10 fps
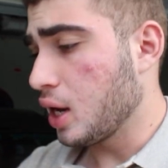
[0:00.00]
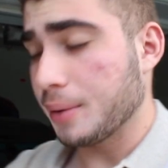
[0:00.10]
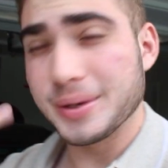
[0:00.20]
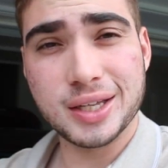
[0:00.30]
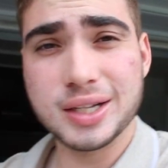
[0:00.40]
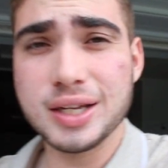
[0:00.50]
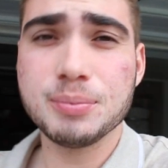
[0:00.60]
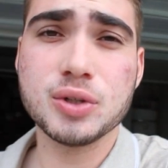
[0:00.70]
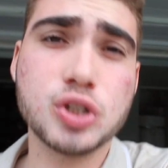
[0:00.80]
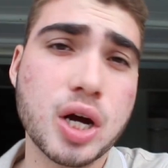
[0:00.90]
I'm gonna clean
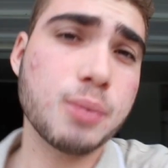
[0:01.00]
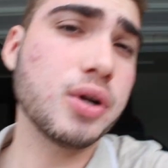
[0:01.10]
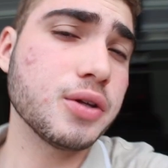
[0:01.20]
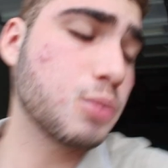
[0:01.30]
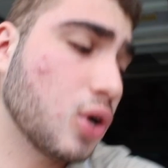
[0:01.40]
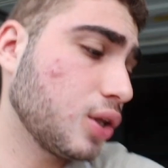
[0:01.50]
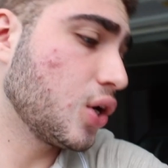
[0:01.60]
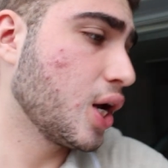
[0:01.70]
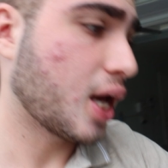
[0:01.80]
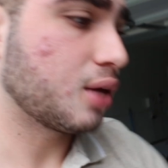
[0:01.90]
up the trunk, put on the
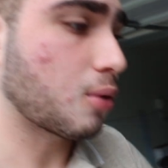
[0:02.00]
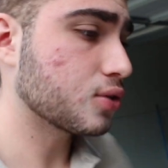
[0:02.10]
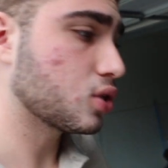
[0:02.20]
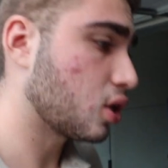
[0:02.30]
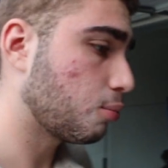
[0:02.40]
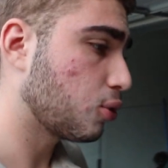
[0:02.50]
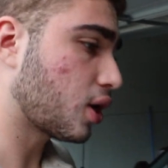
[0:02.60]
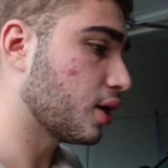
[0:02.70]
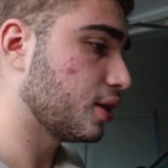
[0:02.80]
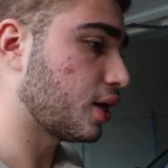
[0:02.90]
spoiler, and I'm also gonna put
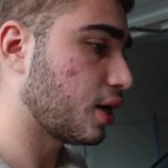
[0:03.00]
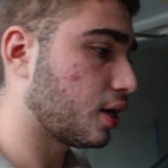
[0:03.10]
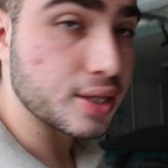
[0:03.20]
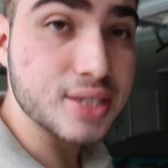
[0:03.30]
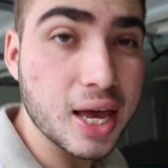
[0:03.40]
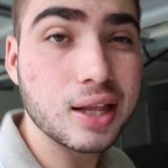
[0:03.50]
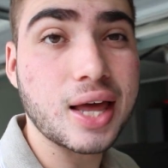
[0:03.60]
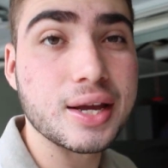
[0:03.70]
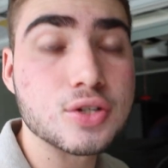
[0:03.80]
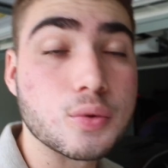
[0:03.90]
on the tail
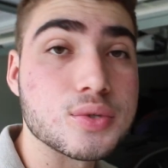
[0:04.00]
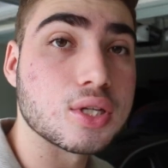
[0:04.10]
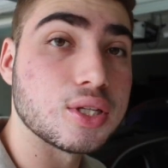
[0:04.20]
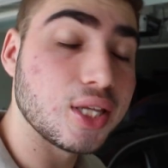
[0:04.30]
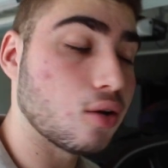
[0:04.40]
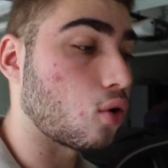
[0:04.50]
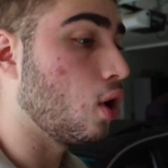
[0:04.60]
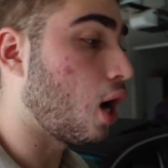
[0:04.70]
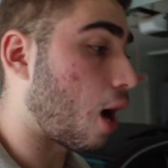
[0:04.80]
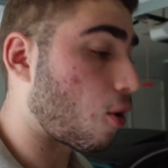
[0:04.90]
light so it's
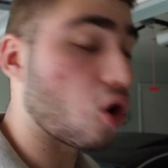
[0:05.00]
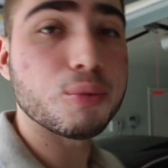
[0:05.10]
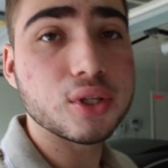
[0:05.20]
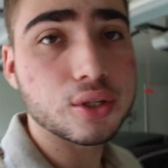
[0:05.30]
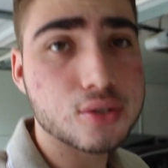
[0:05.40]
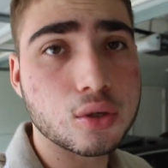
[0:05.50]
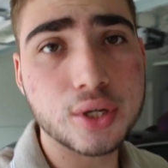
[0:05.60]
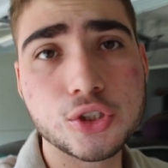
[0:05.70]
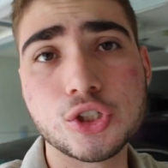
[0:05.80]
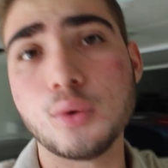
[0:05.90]
legal. I'm hoping there's no
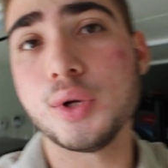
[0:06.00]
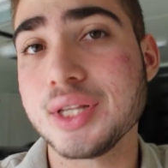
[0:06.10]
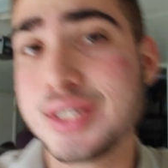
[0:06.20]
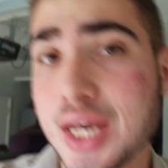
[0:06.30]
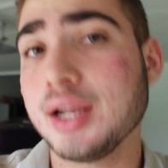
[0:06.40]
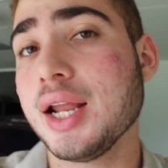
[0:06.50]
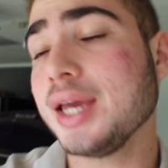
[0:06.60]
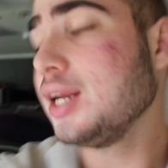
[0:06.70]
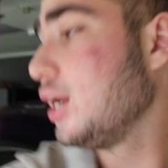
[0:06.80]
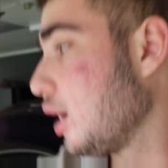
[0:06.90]
issue with the tail
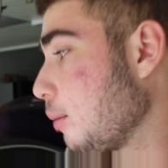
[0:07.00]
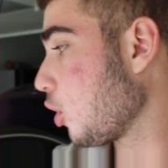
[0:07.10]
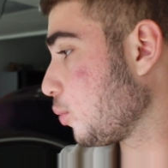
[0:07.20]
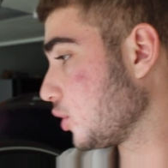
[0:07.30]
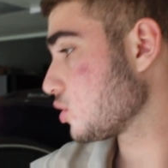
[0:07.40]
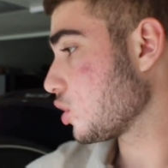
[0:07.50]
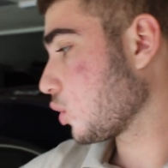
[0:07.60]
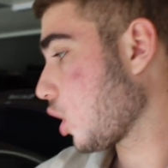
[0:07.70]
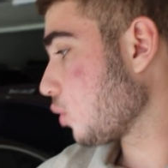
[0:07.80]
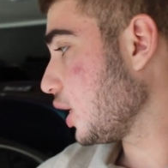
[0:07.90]
light. I'm hoping there's
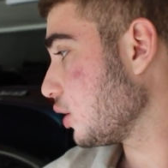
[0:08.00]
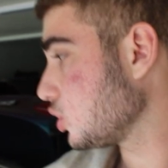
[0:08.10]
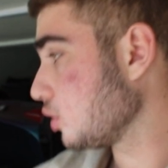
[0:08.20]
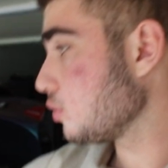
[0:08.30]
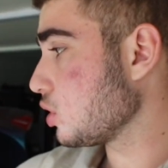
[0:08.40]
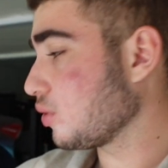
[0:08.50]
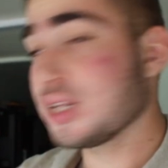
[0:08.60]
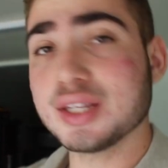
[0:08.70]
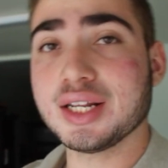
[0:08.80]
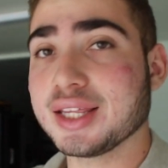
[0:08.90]
no coating issues, no
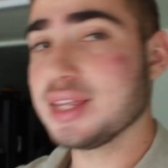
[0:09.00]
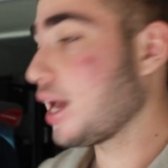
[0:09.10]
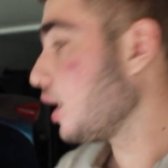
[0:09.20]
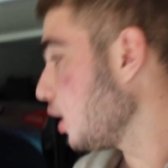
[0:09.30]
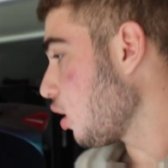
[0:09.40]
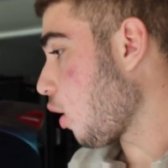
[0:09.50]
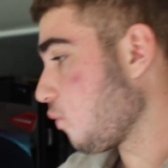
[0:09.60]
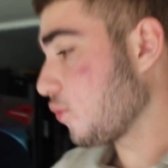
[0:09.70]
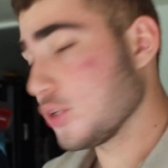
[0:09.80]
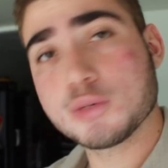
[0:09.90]
nothing like that.
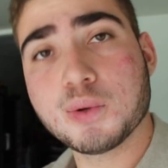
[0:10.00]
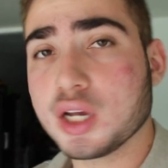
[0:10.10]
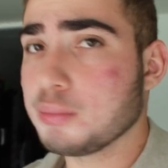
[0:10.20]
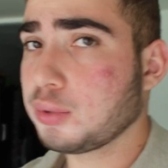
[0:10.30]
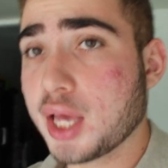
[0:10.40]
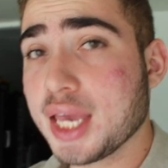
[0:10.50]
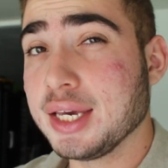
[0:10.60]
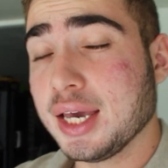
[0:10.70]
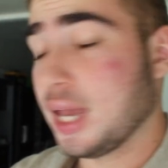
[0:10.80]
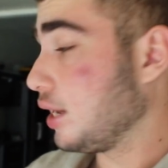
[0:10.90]
Hopefully just plug and
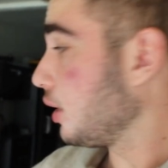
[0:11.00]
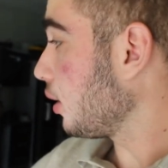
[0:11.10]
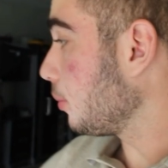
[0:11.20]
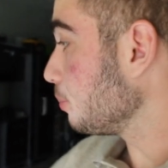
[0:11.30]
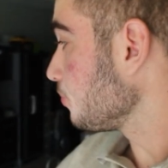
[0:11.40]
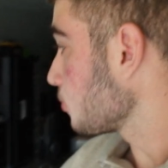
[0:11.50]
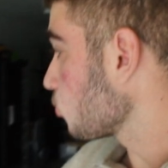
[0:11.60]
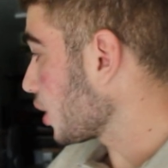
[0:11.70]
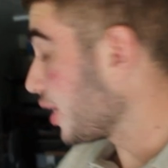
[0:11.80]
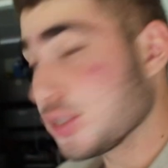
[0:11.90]
play, and
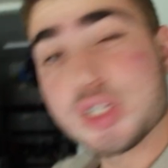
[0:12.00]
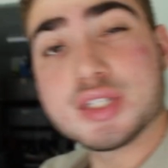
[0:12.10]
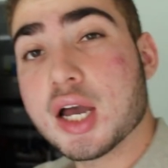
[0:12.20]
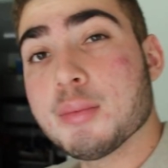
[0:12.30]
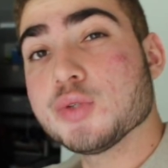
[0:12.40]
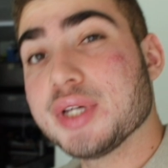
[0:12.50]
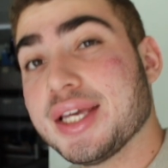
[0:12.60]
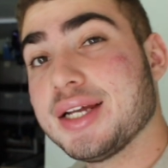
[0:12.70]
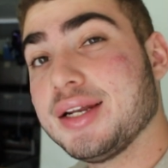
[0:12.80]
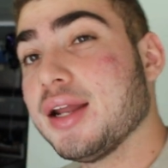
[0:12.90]
let's just see how much we can
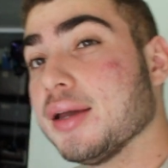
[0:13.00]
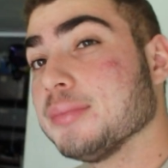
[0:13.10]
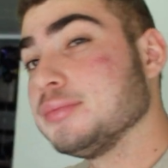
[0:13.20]
get done today.